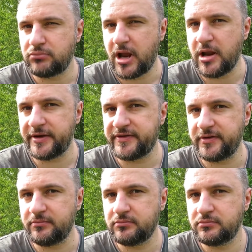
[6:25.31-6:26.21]
I liked
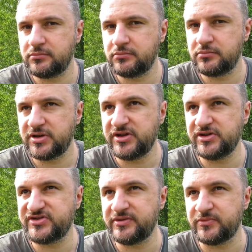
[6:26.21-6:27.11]
him.
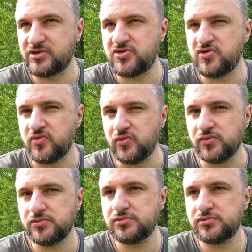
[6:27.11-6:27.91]
He seemed cool.